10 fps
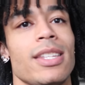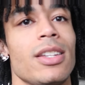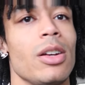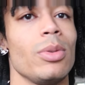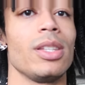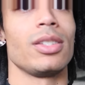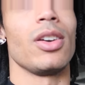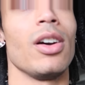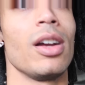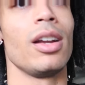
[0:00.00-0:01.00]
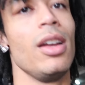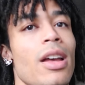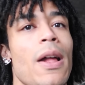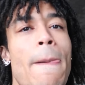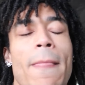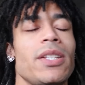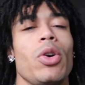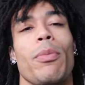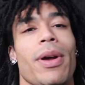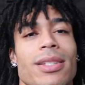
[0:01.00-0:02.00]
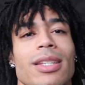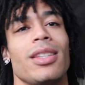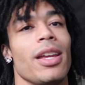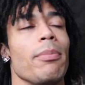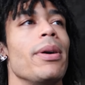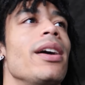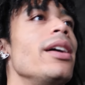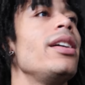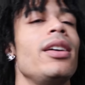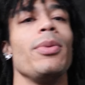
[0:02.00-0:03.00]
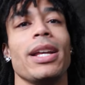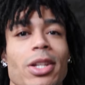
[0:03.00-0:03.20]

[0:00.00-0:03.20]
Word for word: of stuck with this car it's a whole process thing but we